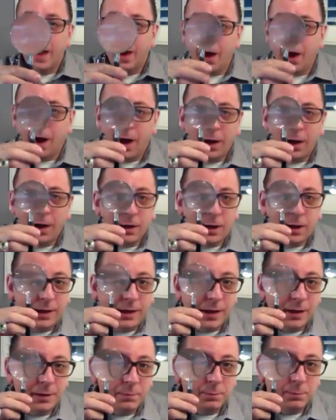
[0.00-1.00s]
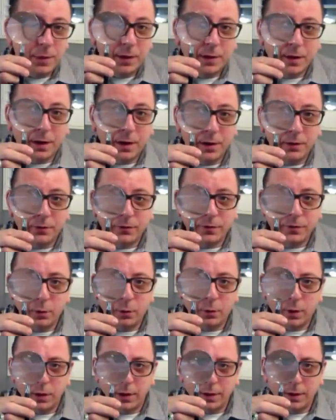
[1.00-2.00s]
And I like it because
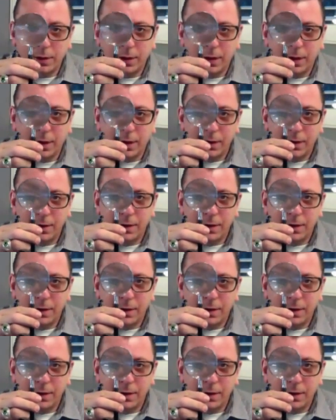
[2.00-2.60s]
I like that.